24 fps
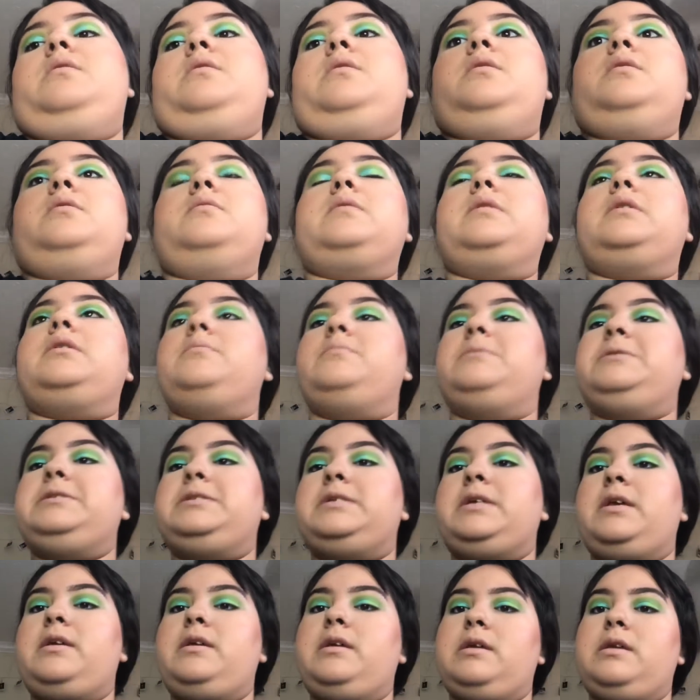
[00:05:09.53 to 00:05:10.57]
And I'm going to be
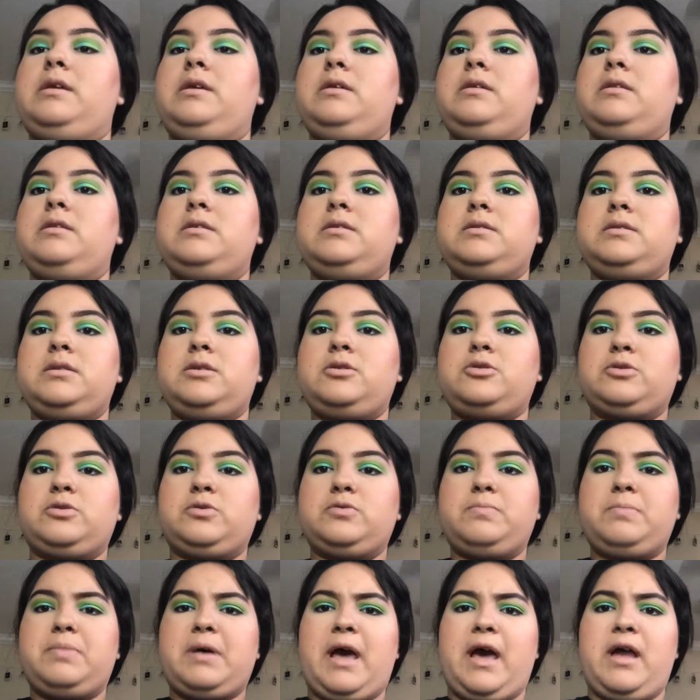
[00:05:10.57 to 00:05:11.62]
taking this
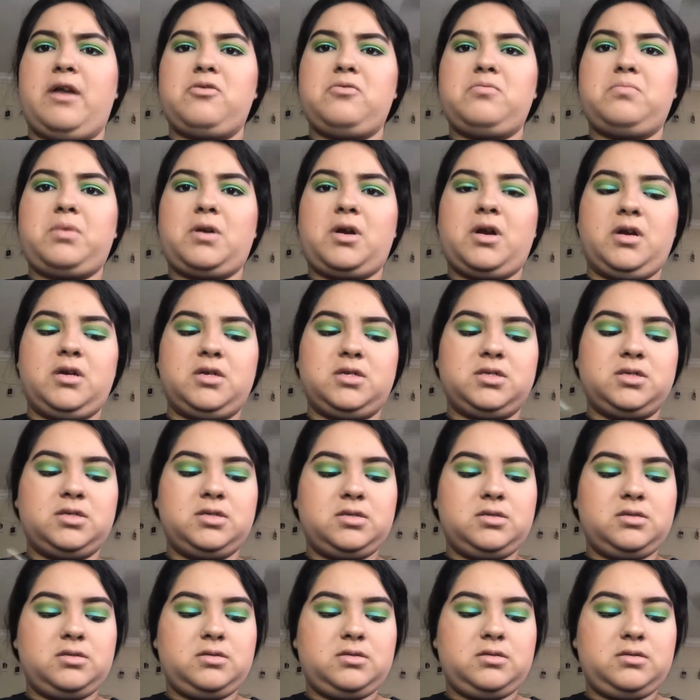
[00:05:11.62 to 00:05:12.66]
little paddle
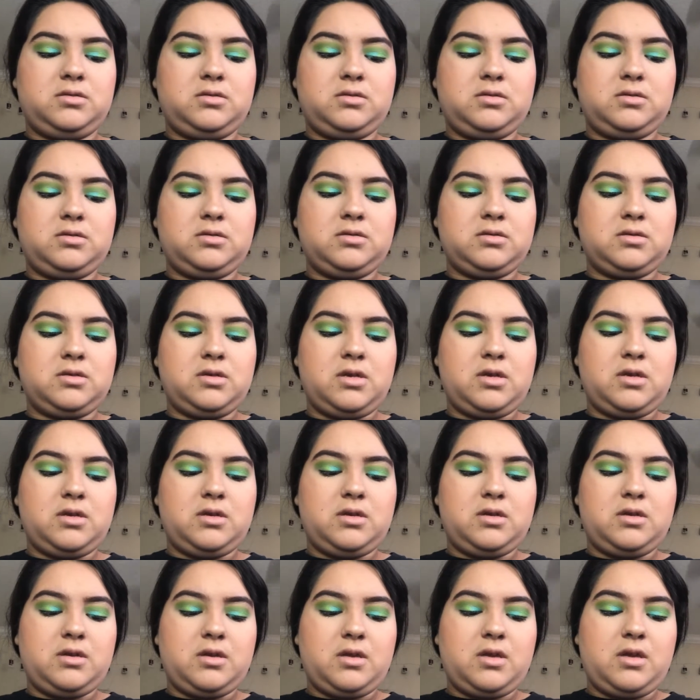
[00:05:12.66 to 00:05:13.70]
brush
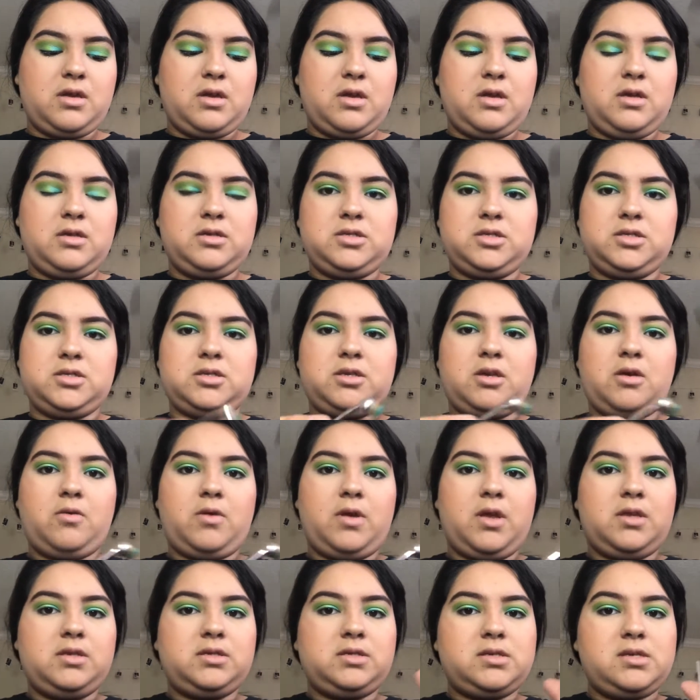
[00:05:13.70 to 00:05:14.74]
and just go
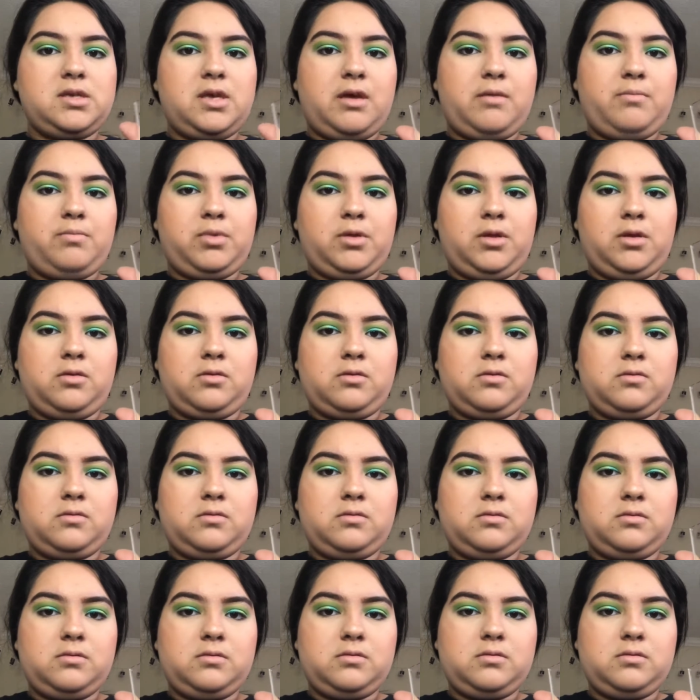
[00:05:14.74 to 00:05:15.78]
into that blue